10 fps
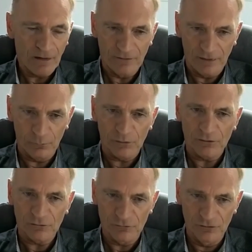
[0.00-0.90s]
they
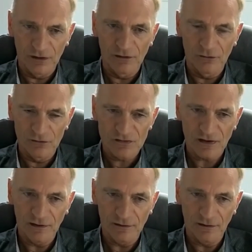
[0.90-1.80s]
were a really good
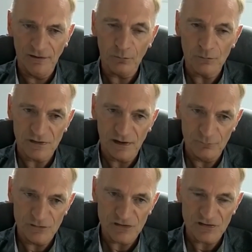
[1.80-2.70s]
side, and that was
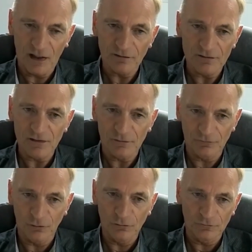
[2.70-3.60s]
them just starting to
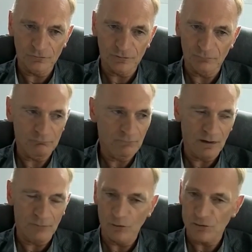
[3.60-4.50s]
evolve. And
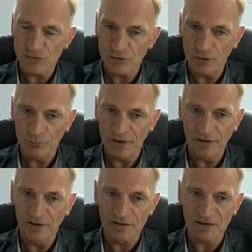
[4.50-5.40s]
I'm not sure how many
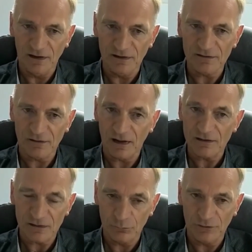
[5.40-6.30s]
years later they
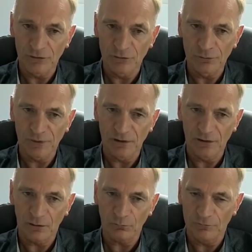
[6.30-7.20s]
actually won the European
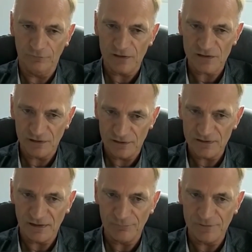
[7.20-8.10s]
Cup with virtually the
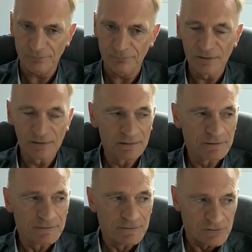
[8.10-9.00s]
same team.
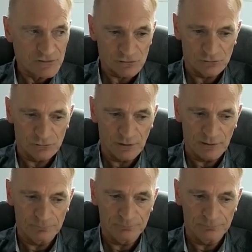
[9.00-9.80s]
So